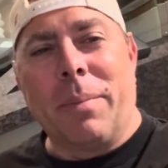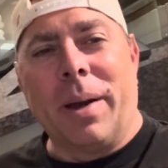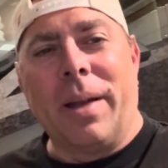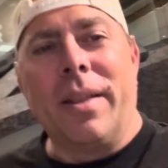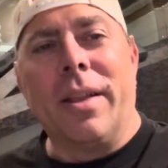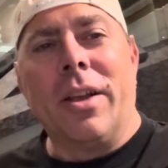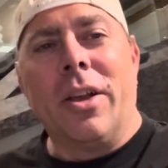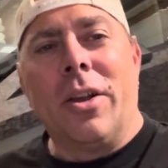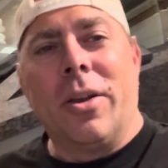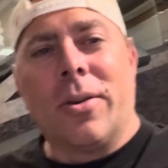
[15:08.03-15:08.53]

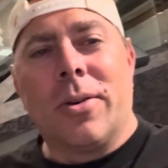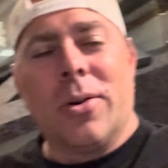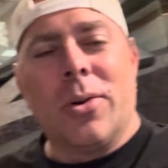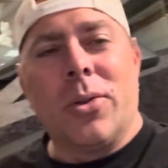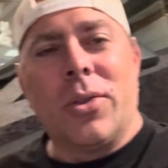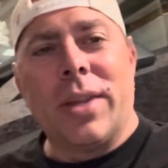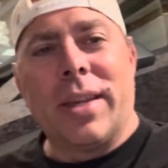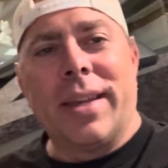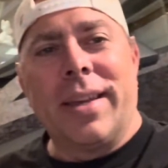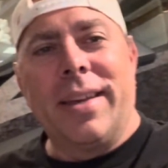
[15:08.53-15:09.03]
But cool
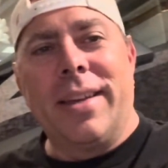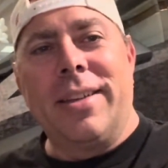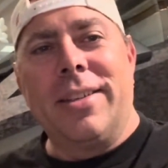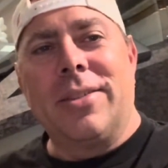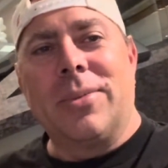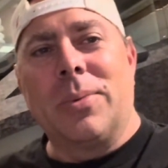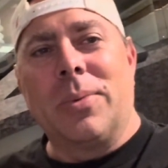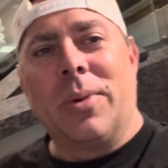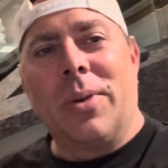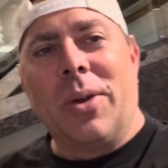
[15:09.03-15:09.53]
thing
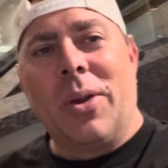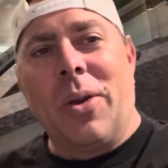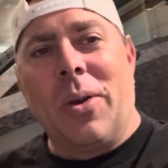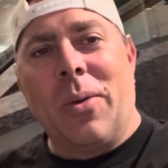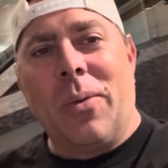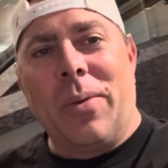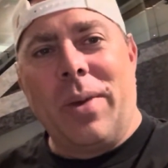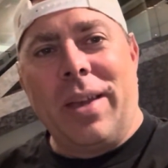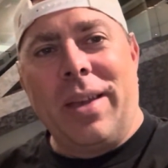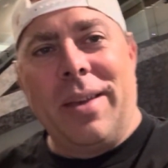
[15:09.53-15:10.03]
is,
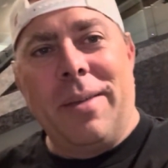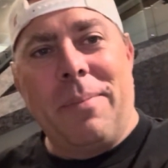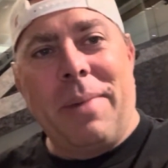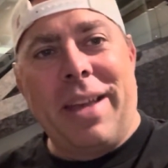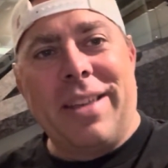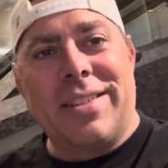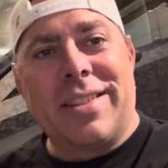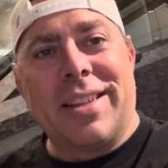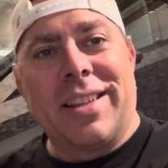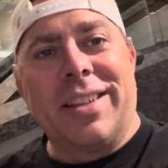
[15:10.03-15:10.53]
we
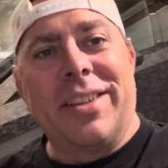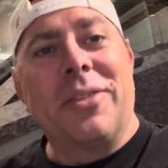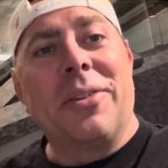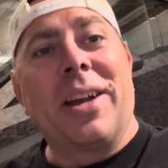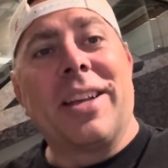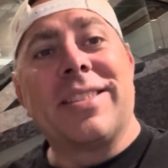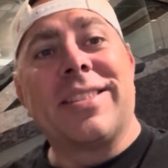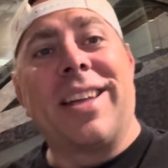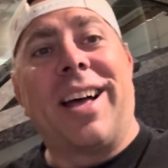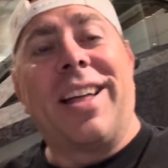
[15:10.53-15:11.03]
basically
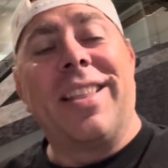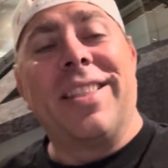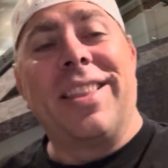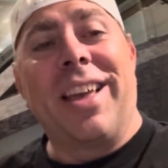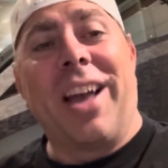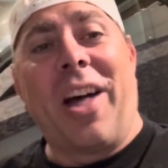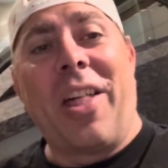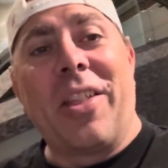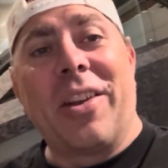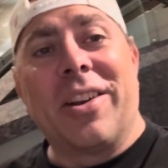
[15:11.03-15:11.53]
rest on
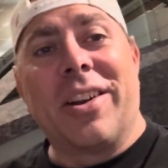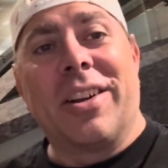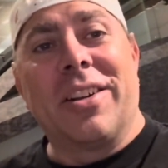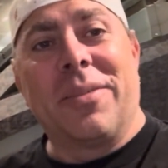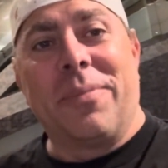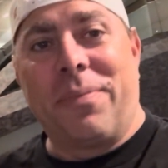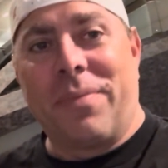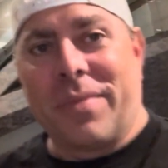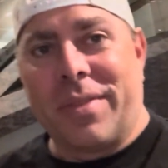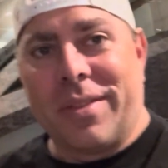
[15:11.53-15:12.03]
the
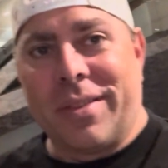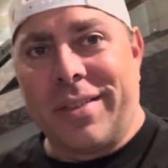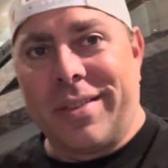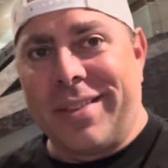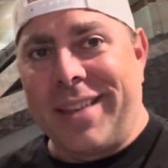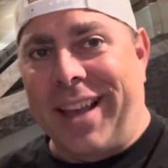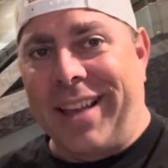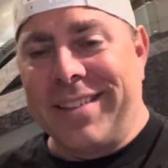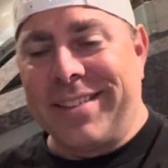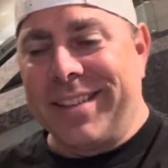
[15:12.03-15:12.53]
other
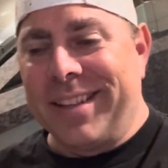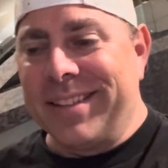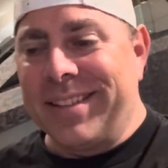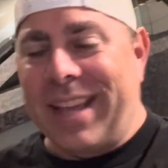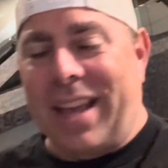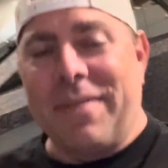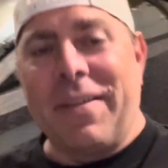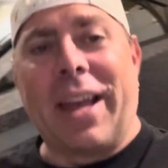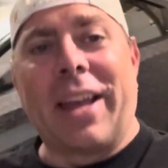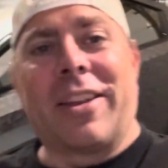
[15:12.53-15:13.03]
Teslas
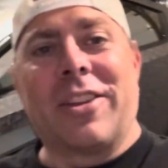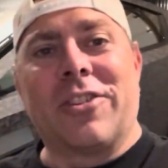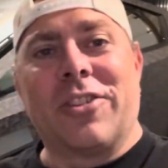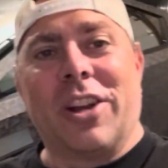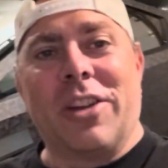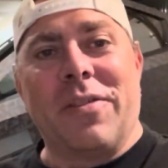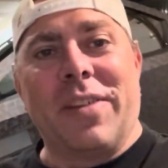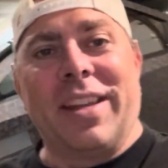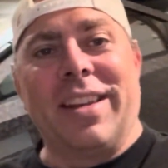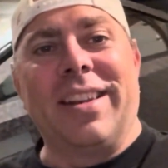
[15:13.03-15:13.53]
that have like,
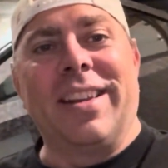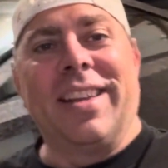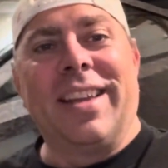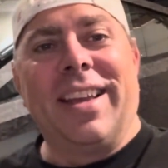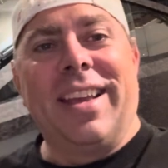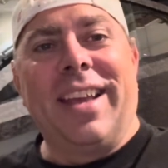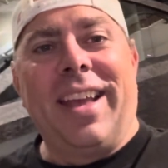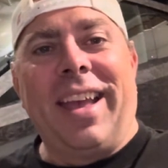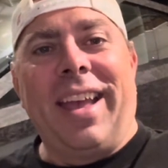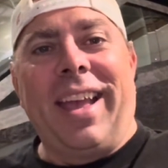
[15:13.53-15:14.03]
driven
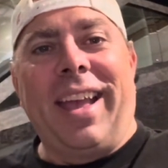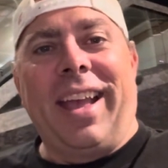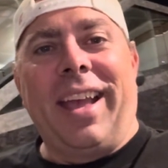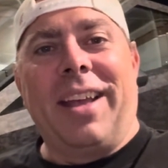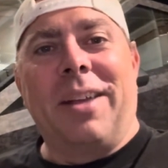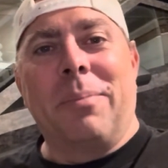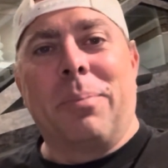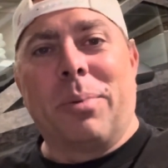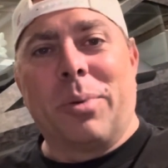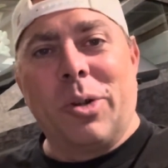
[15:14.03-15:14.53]

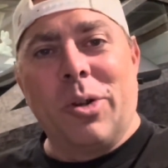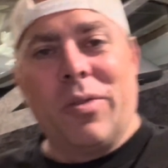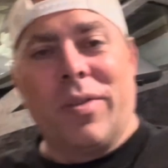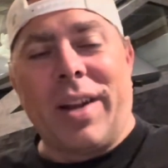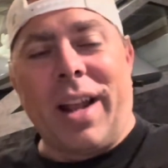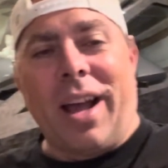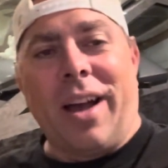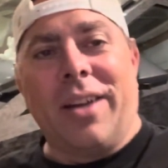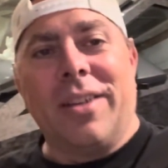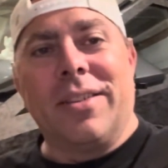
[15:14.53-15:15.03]
and
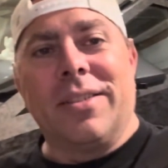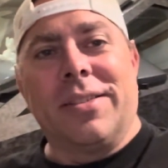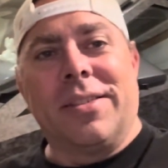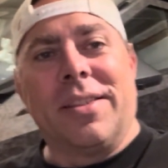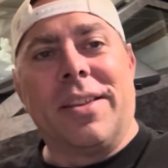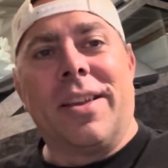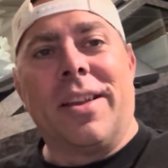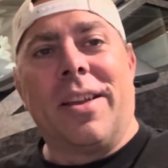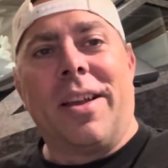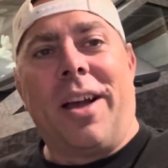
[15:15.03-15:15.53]
proven out
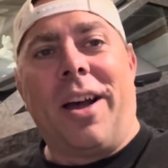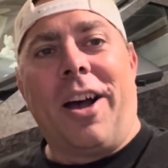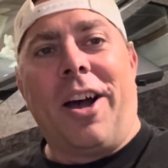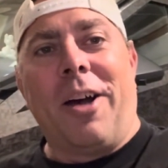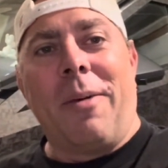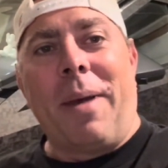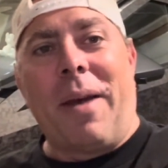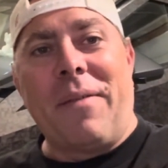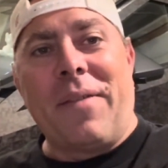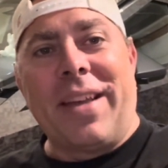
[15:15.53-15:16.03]

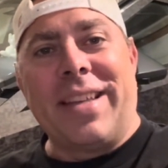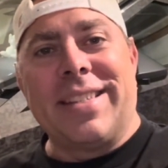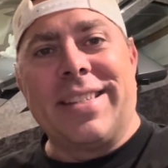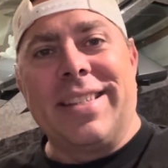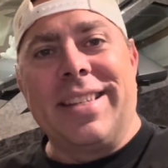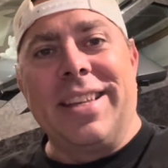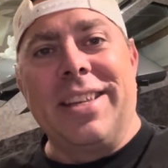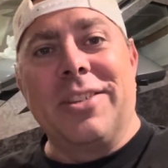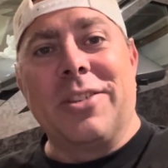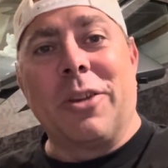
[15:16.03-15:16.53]
uh, F S
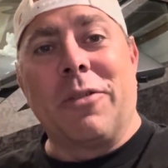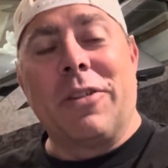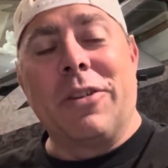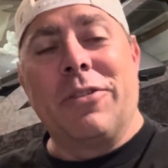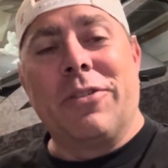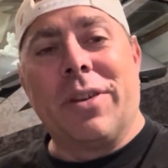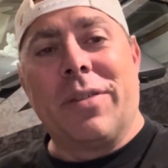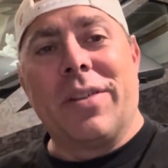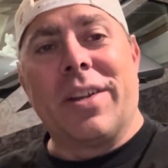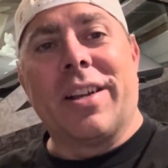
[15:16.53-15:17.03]
D. So if
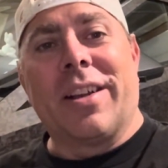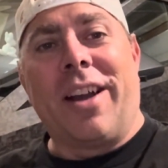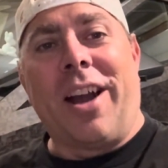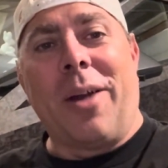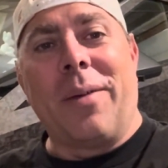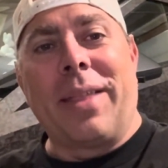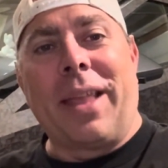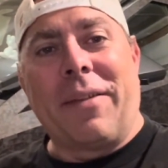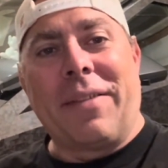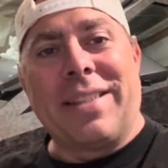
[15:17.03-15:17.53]
you've driven a
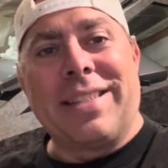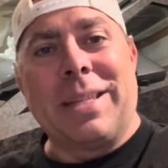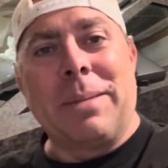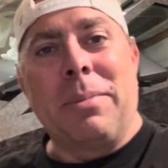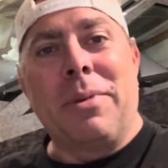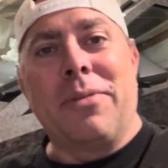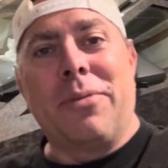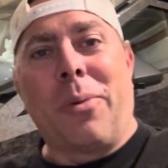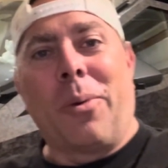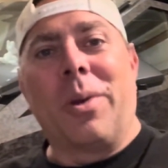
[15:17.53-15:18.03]
car with F S D
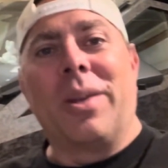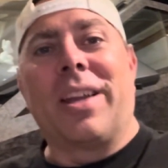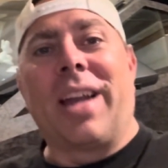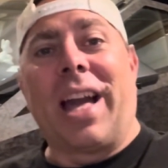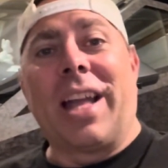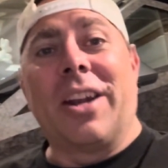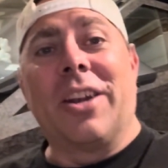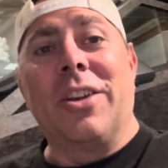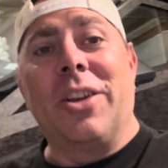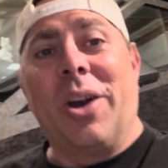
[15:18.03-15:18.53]
before, you
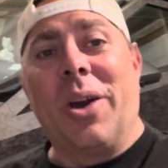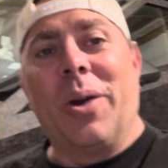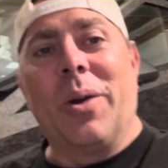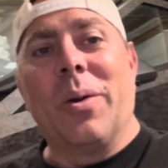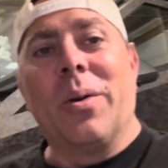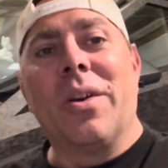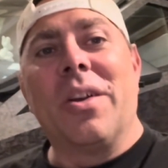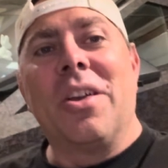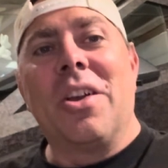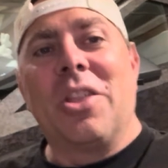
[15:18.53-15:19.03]
kind of
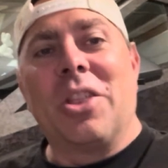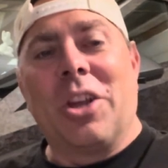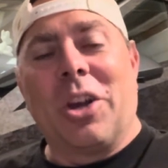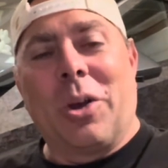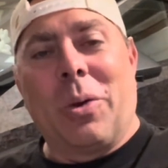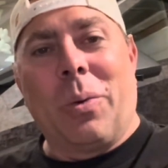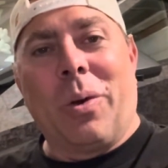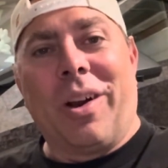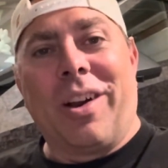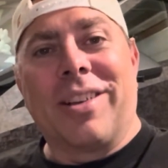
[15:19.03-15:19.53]
know the
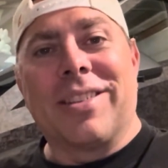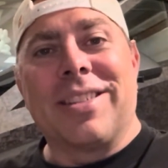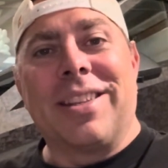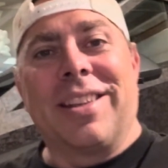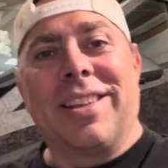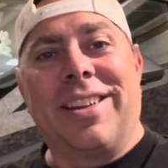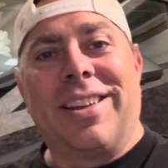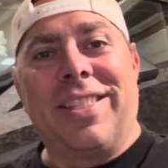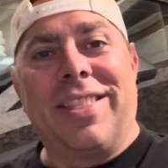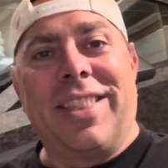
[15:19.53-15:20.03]
quirks and
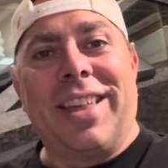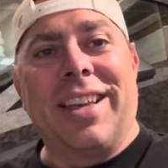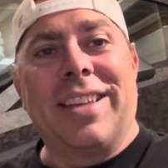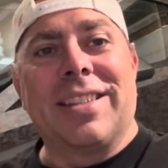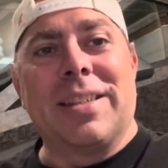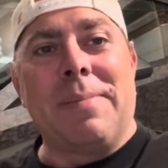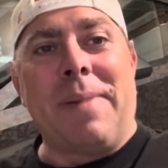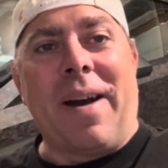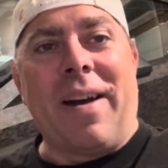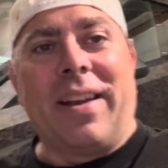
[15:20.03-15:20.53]
the good
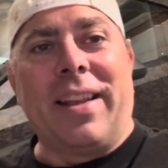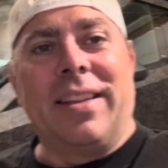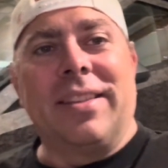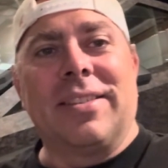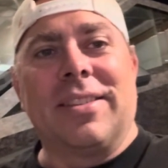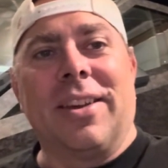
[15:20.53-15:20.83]
things about it.